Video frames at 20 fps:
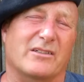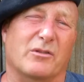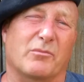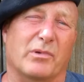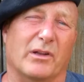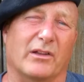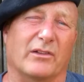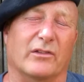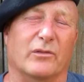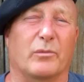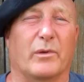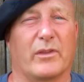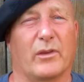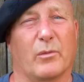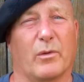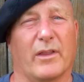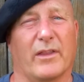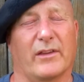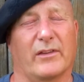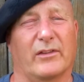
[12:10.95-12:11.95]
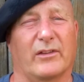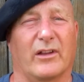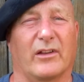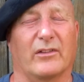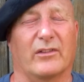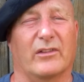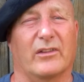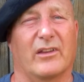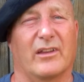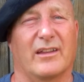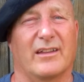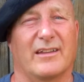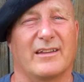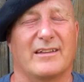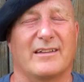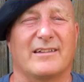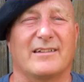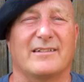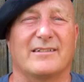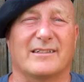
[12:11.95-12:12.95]
the plants when the weather starts
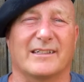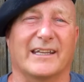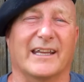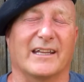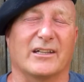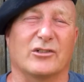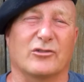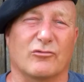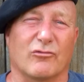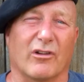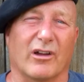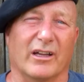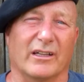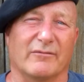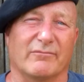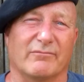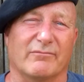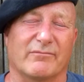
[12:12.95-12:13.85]
to get dry.